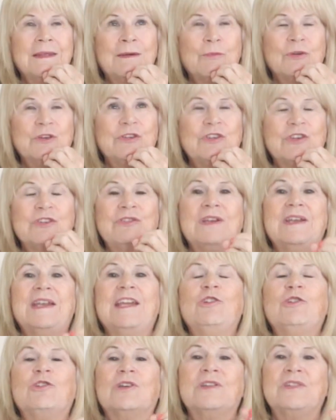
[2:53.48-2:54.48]
it was just an
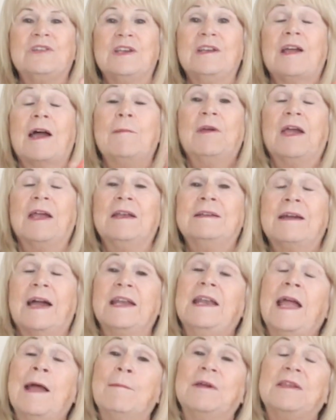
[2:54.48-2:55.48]
interesting
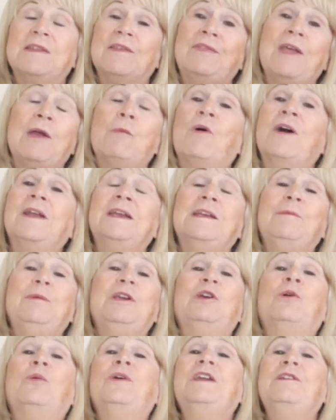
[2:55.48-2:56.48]
dynamic that they wanted to be
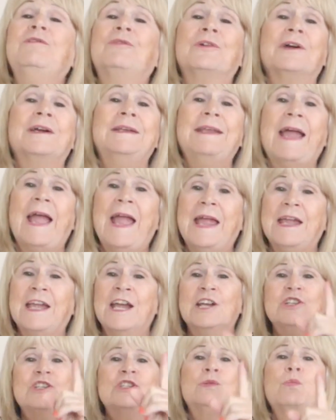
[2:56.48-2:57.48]
queen for a day.
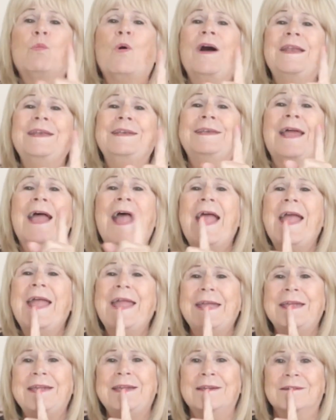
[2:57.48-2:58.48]
Just one
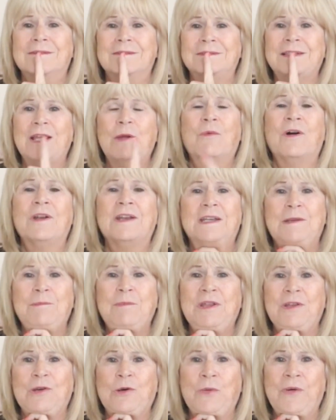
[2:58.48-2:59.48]
day they wanted to
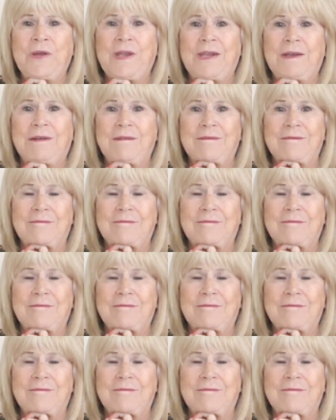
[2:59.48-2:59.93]
be the queen.